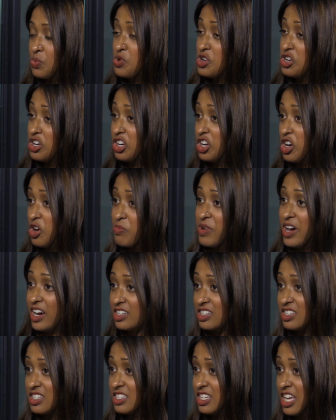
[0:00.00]
we could go back
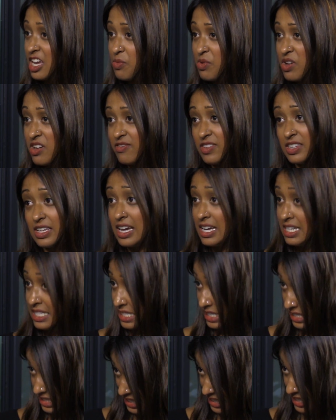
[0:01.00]
to the same way
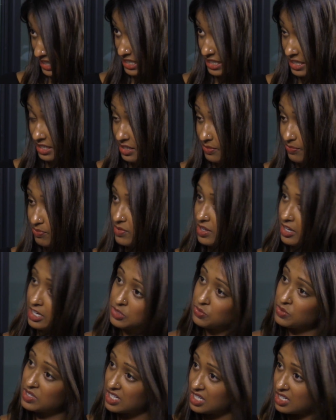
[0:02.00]
as eating
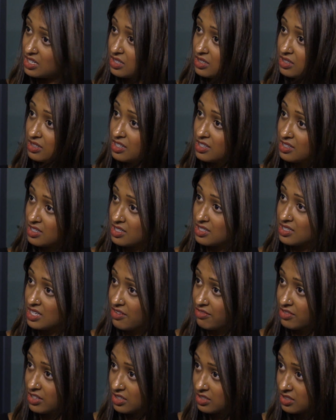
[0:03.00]
as we did in the
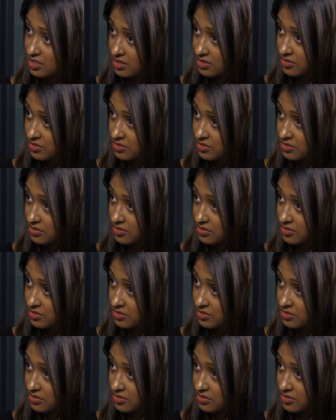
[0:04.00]
70s?